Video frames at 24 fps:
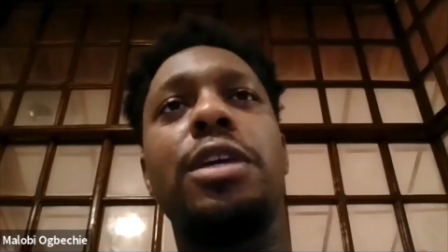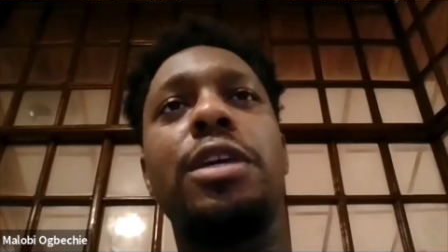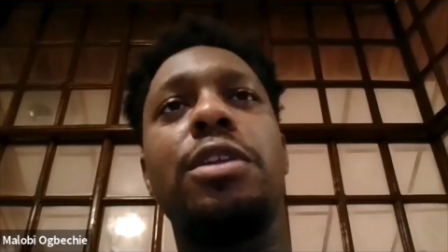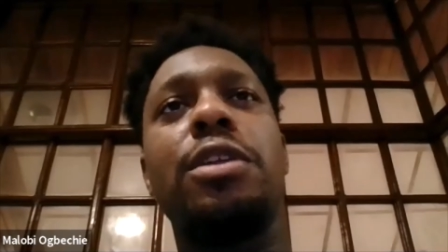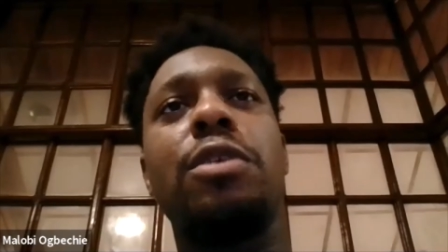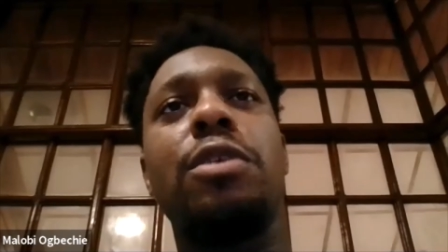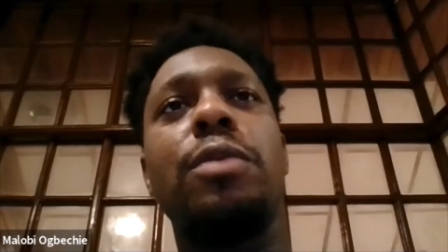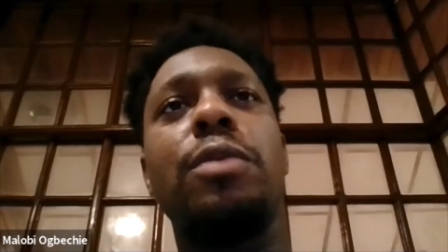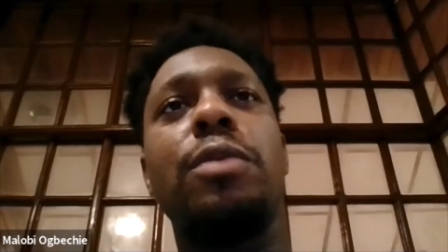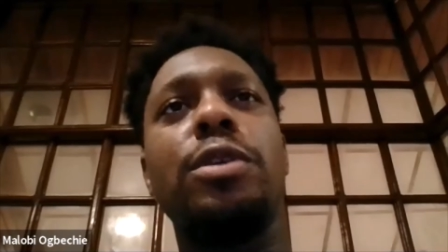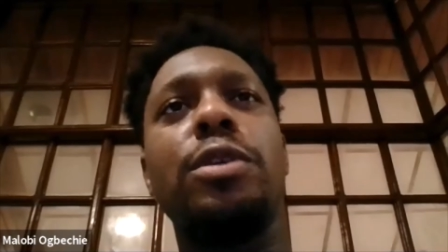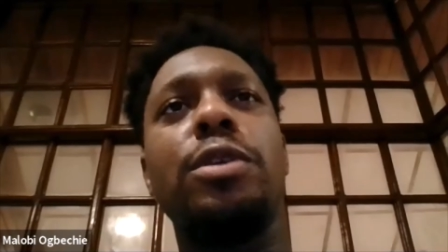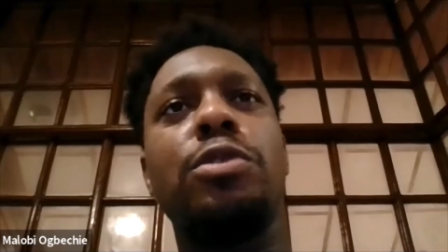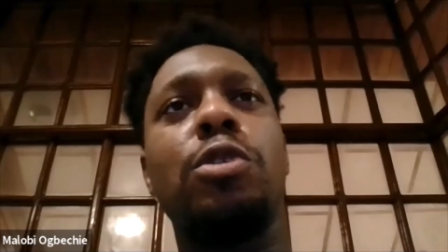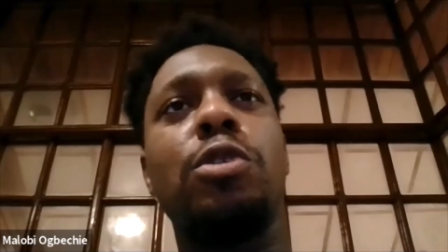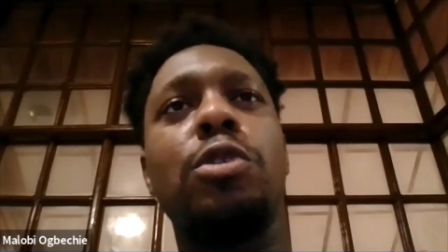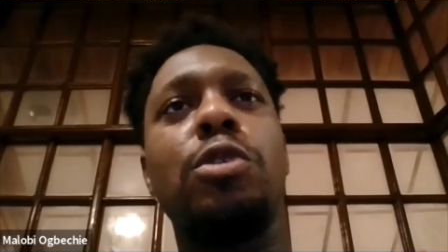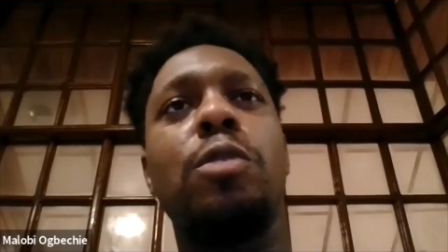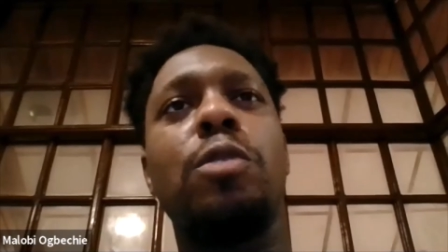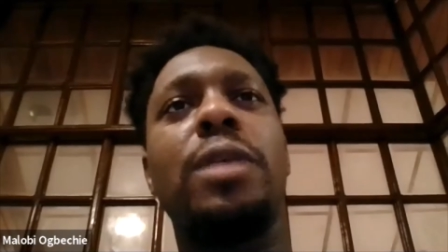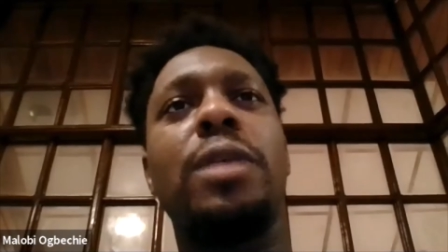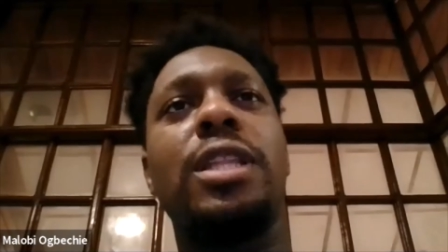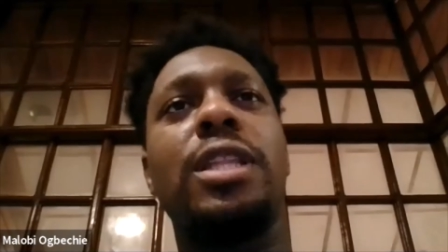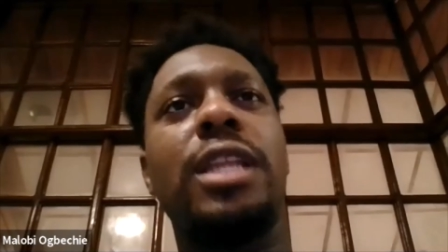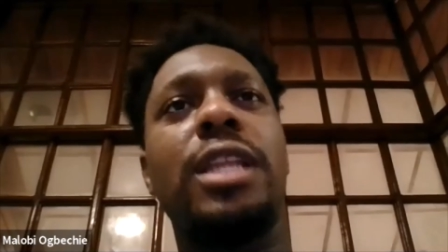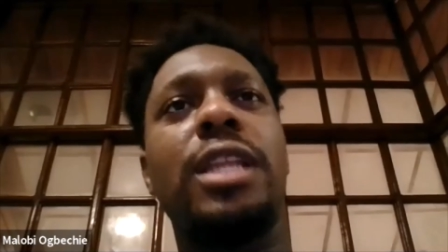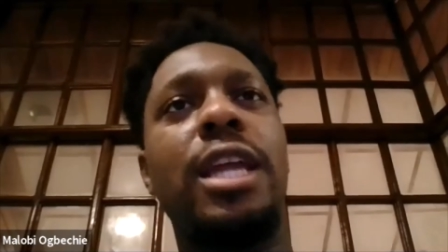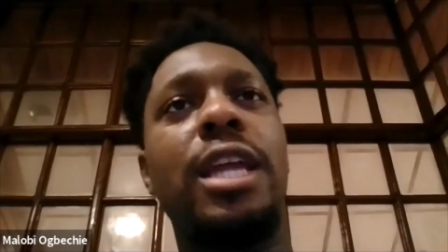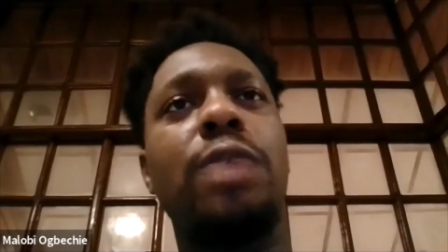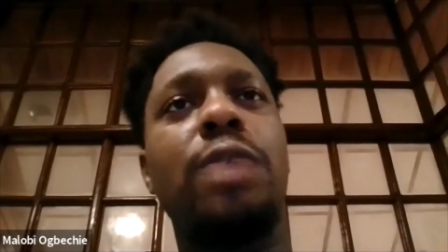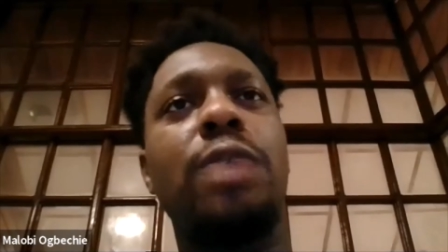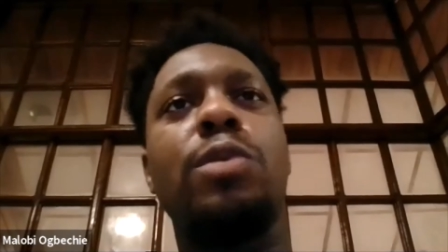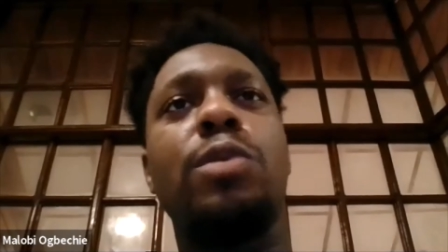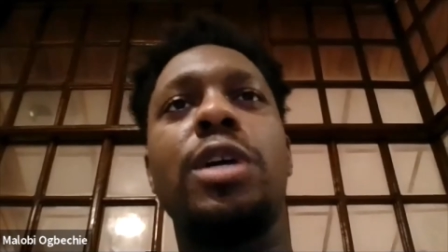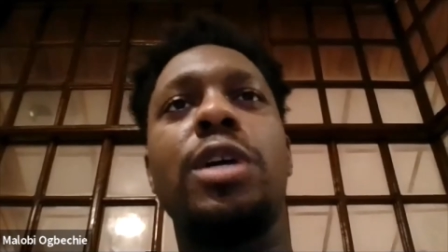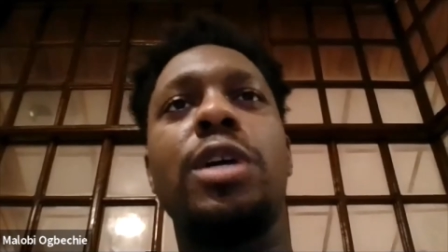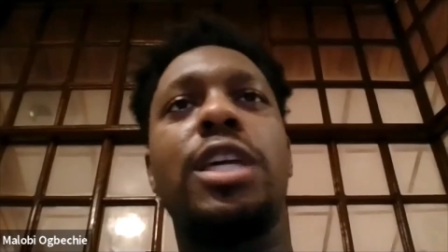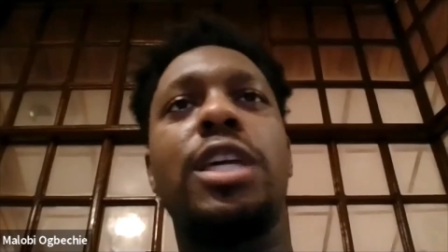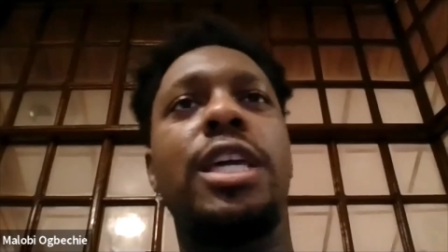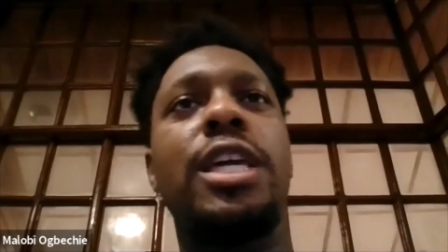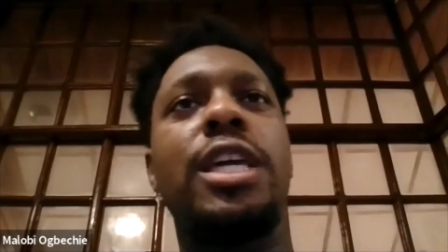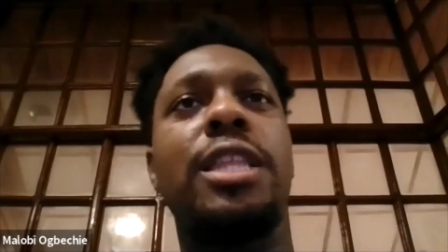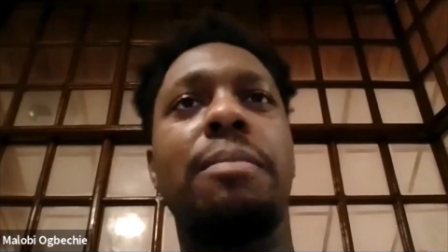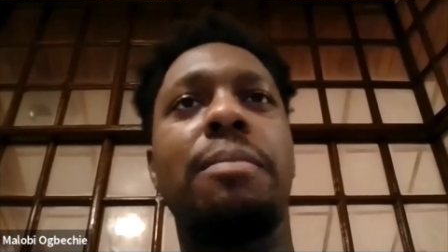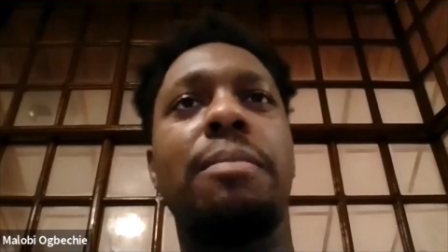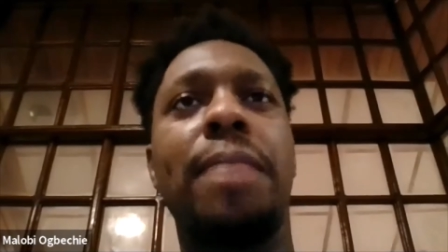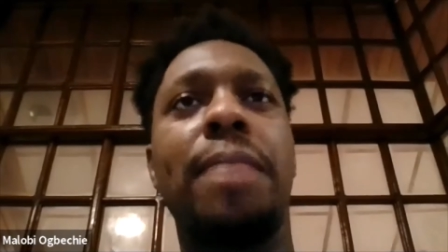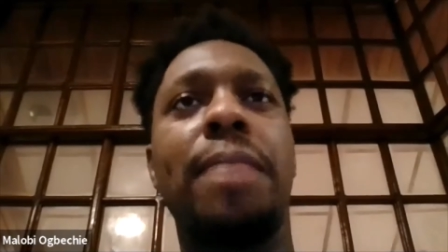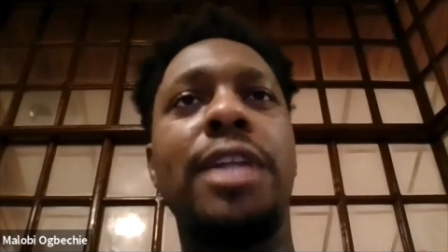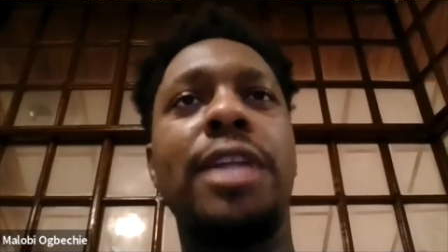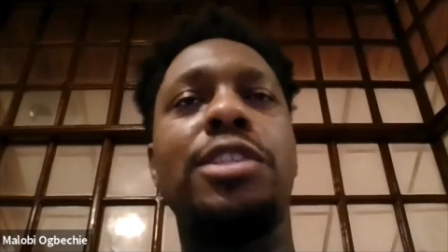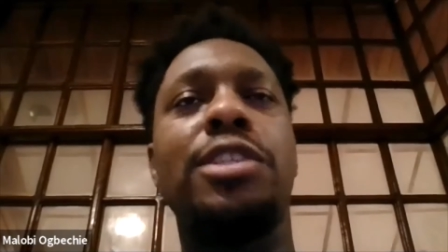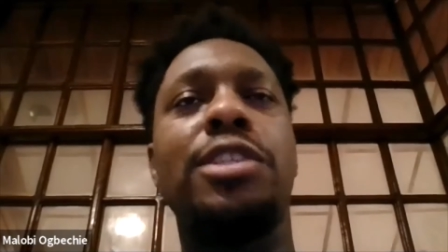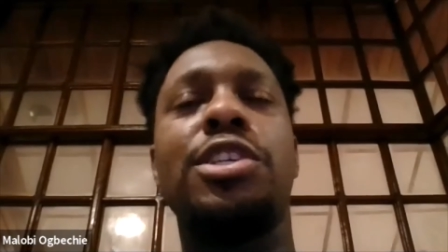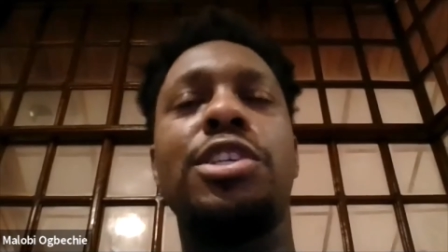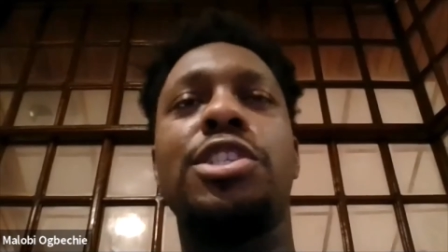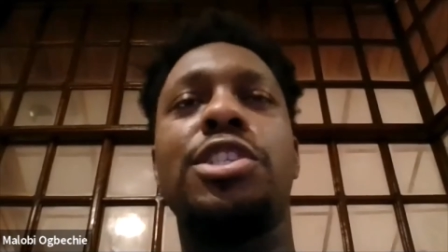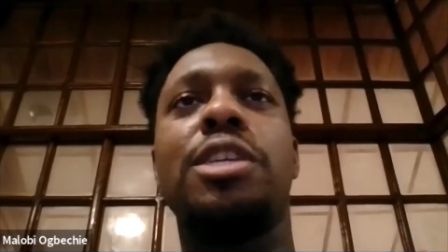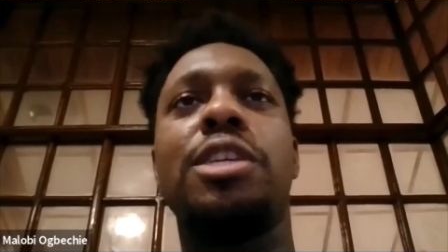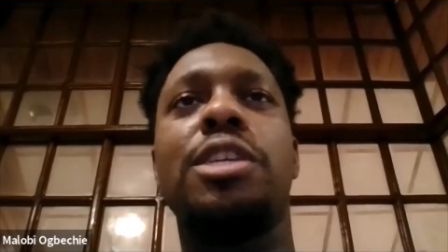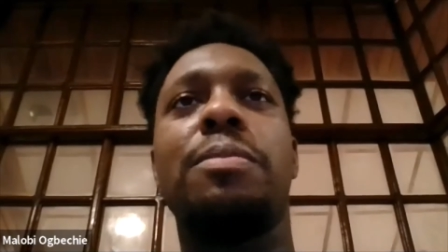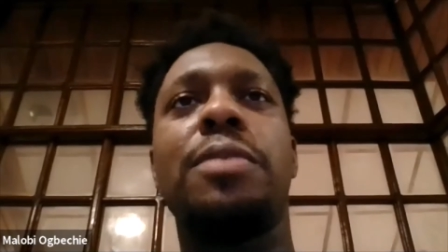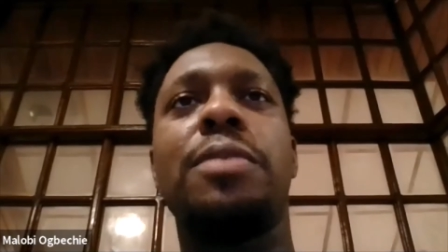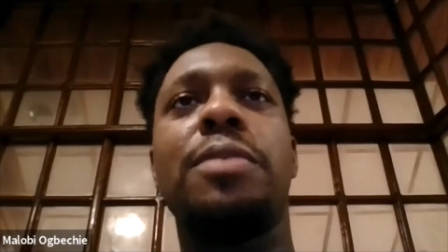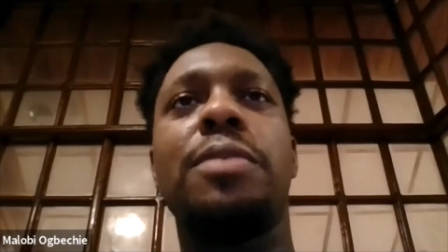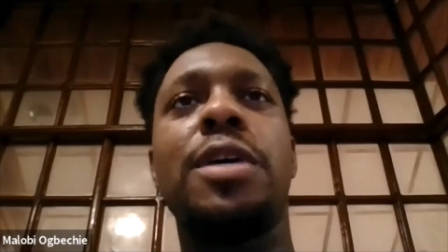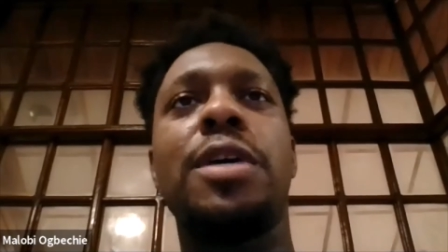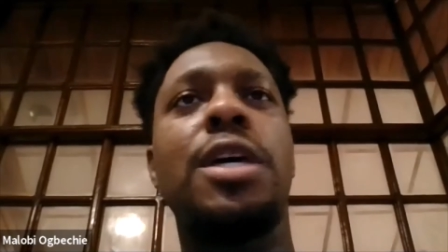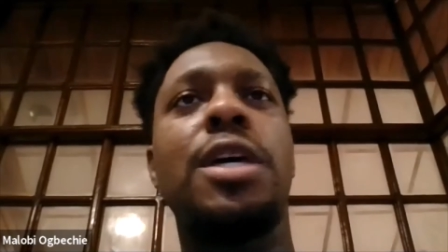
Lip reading: When you talk about the networking, the mentorship,